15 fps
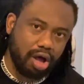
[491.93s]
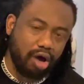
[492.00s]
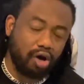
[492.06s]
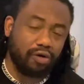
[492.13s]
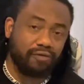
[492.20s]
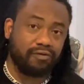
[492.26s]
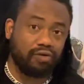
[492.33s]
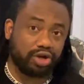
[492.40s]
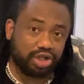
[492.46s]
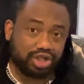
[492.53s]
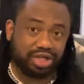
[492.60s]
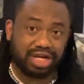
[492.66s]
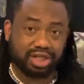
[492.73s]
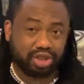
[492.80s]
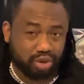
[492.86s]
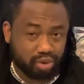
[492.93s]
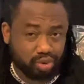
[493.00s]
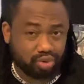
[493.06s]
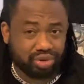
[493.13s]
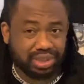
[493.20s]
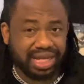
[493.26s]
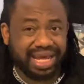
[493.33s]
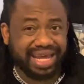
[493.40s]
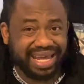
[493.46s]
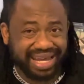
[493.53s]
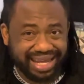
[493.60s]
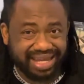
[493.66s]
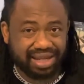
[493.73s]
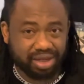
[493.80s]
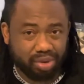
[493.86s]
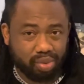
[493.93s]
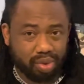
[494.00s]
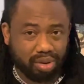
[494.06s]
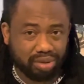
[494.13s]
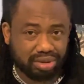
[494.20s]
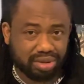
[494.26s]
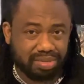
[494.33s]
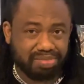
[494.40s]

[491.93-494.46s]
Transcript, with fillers: of vocational schools in the world.